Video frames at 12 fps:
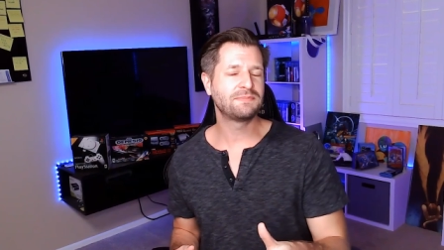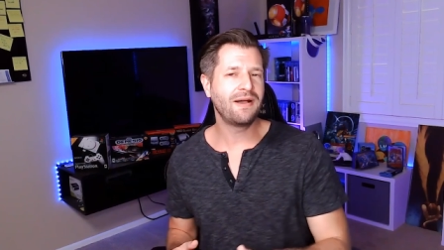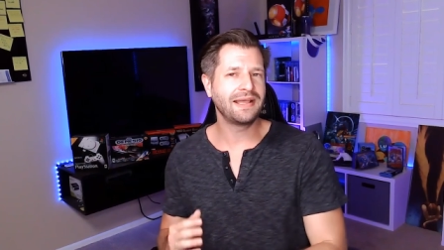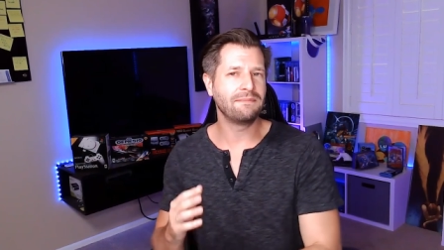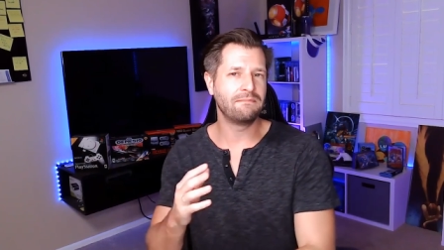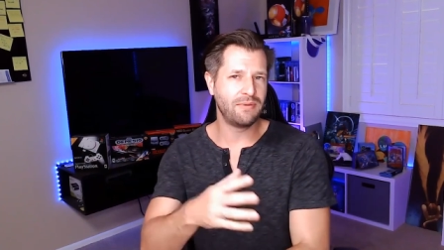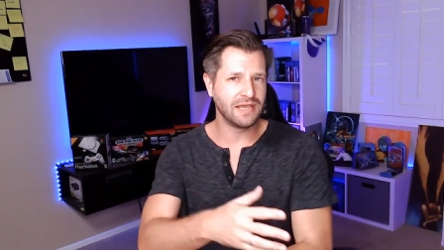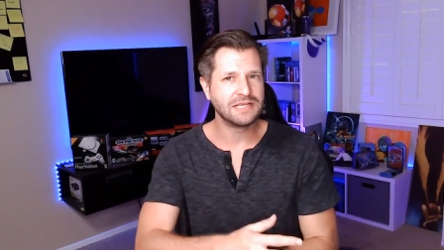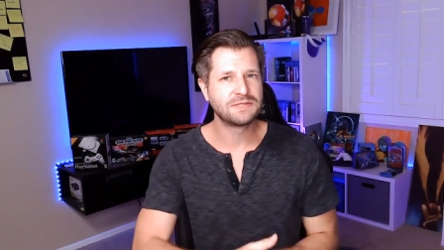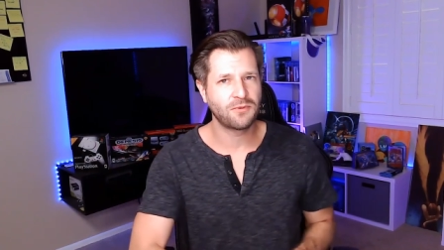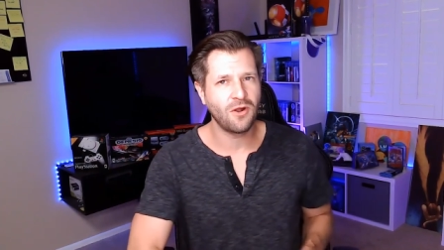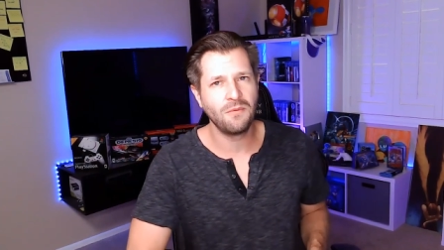my
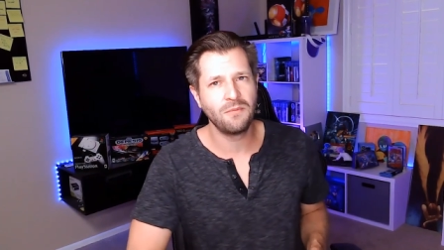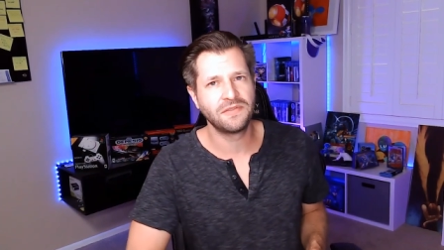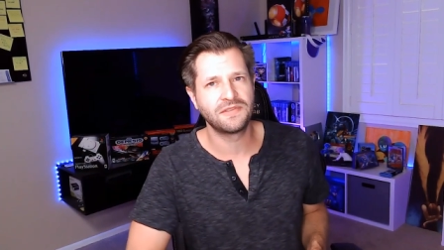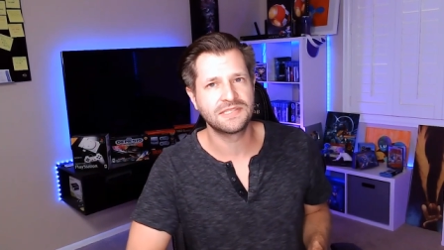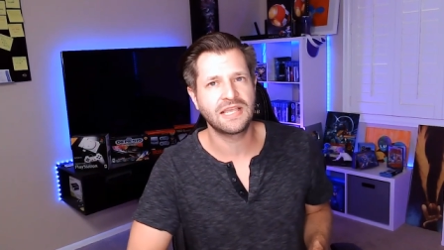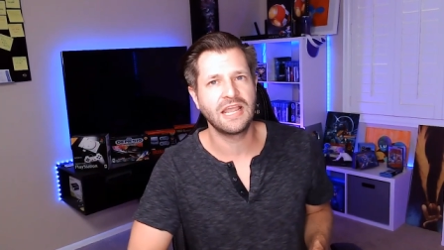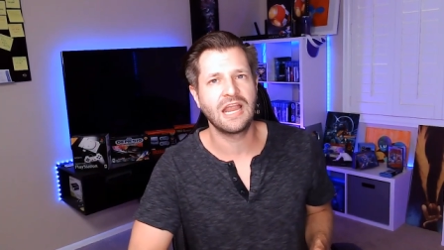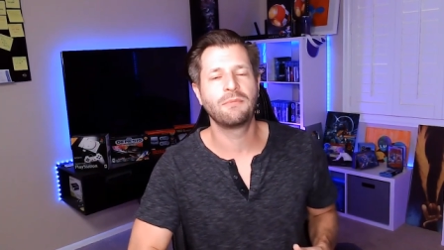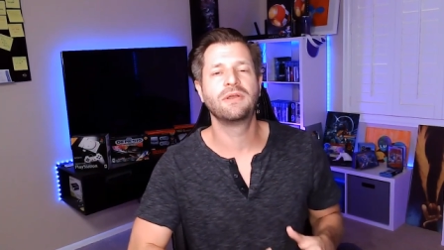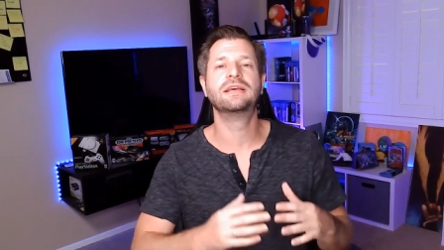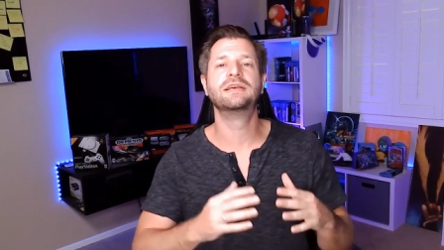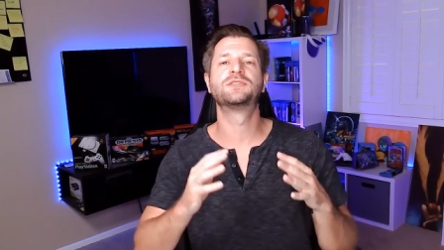biggest problem with this
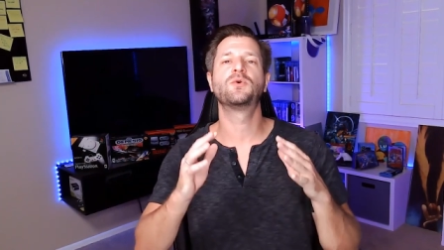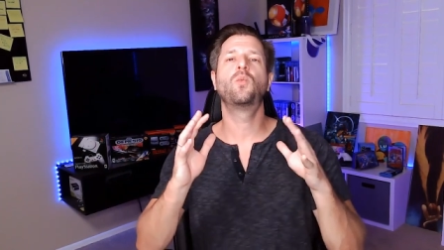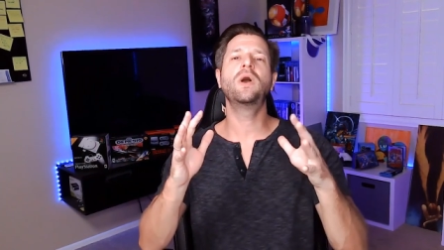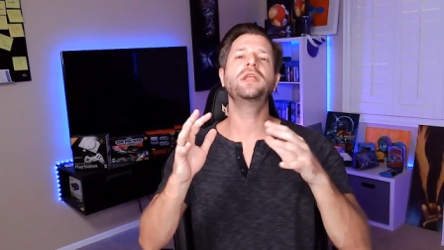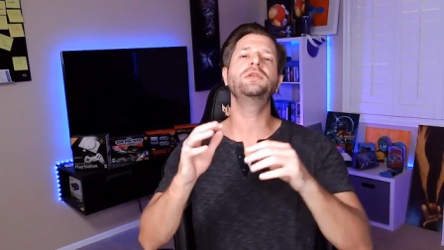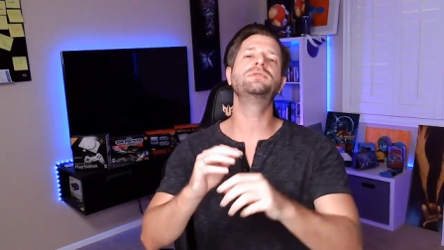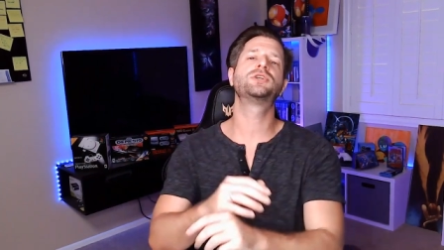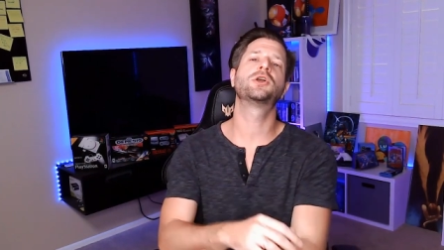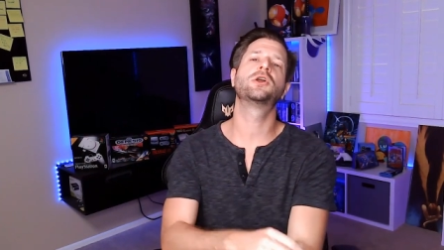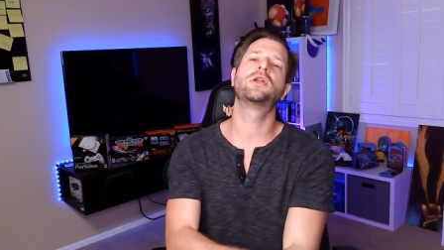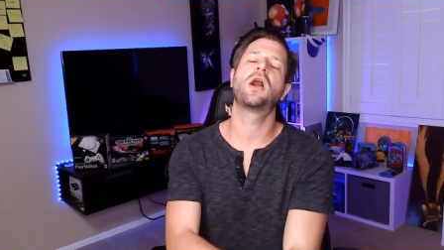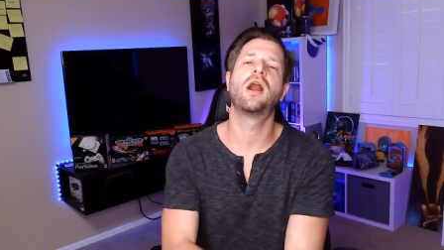camera is when you
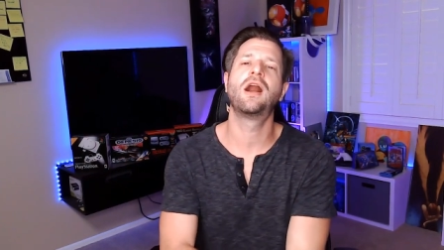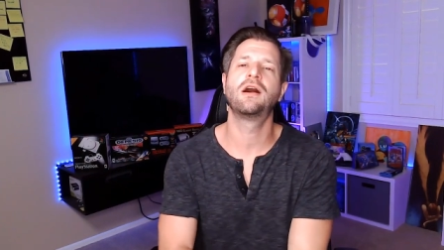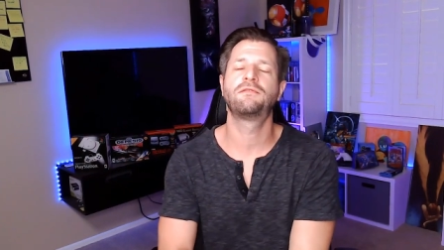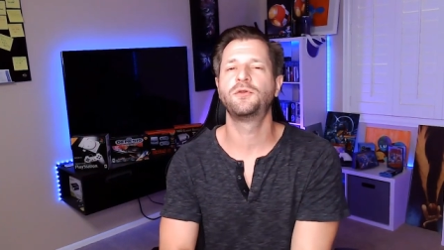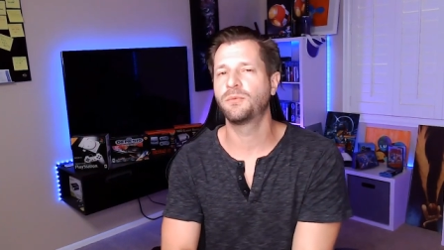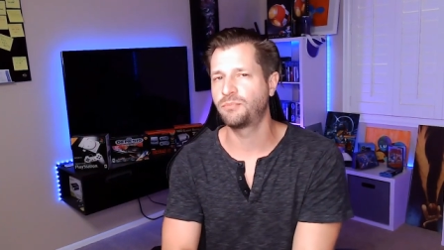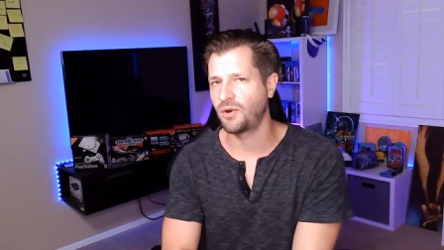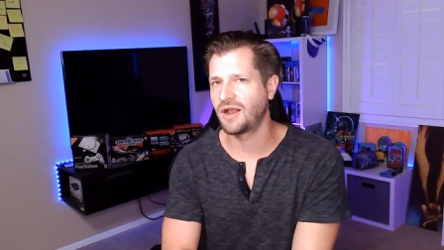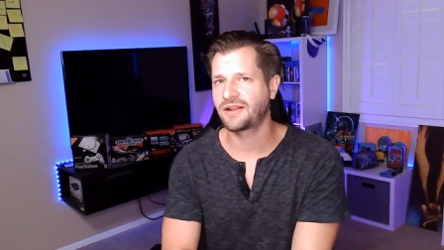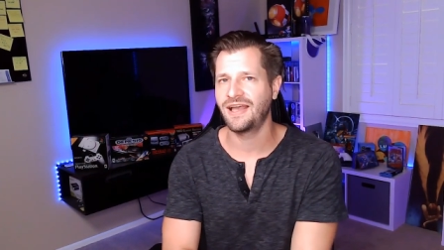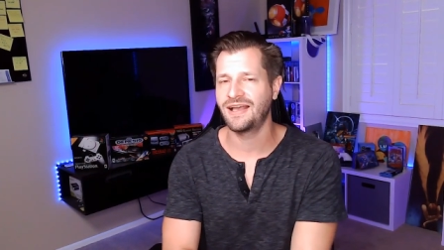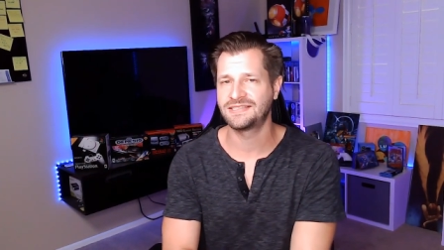turn off your
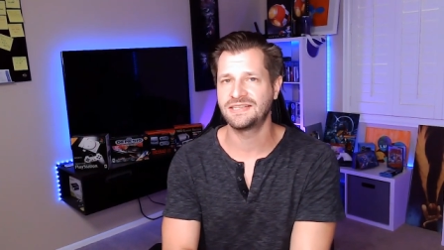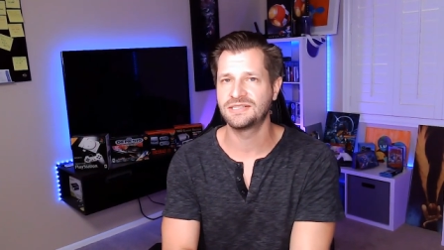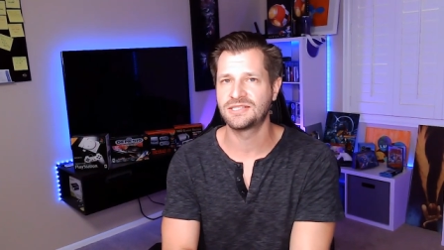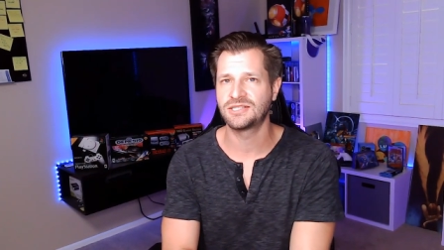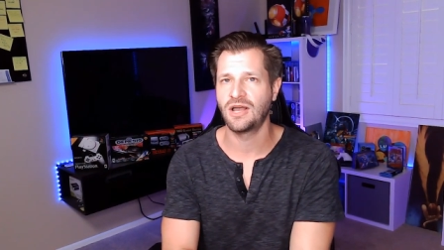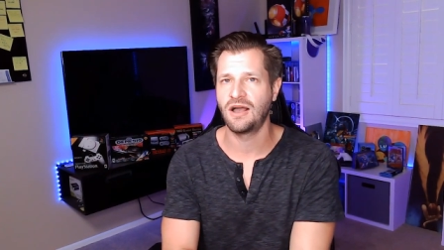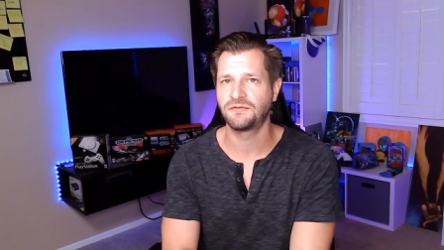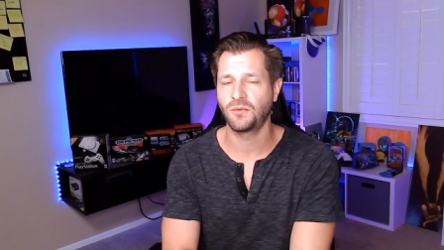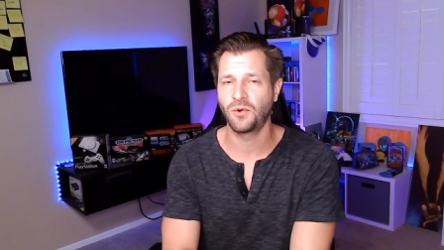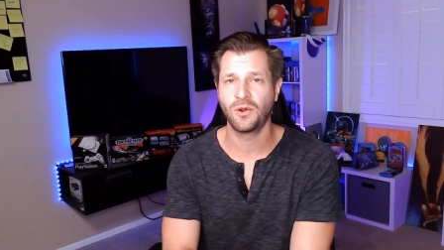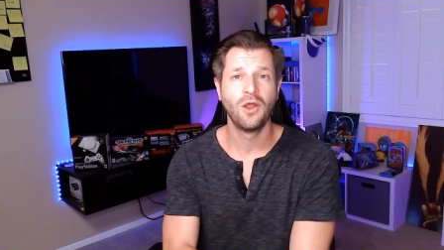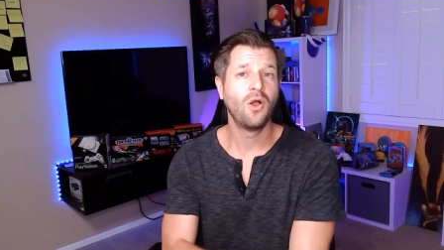broadcasting
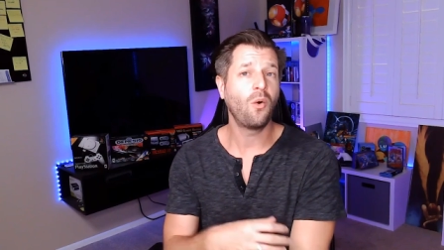software